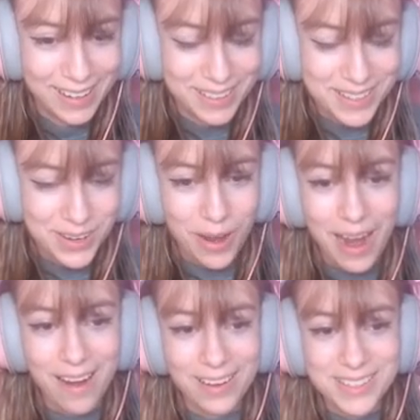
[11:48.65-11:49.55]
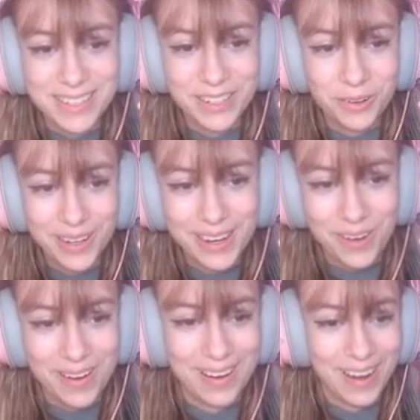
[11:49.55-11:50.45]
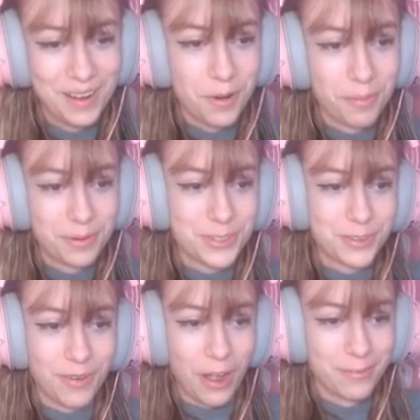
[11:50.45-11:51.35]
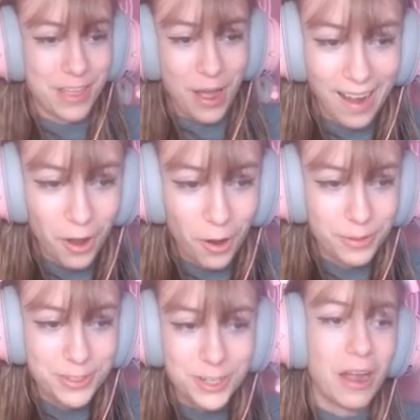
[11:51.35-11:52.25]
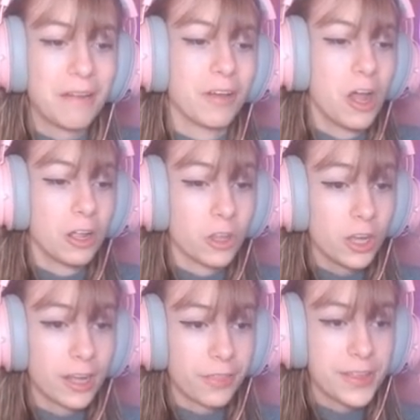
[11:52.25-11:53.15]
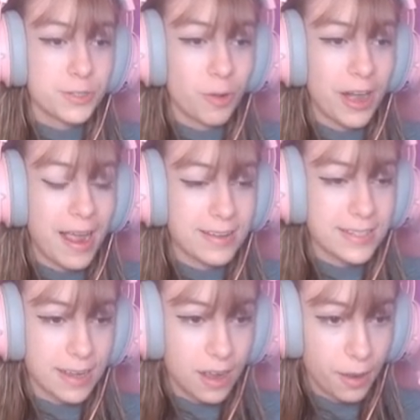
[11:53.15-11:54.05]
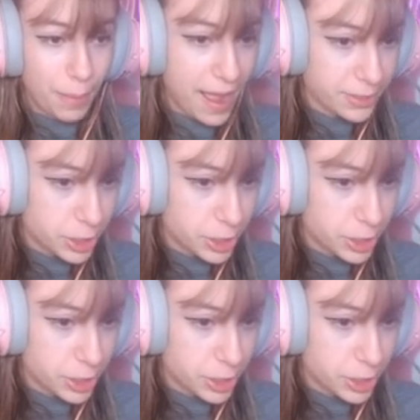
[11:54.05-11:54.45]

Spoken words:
It's okay, I see you, Kiara. I hope you survived that. Hope you survive. Look, this one has a patching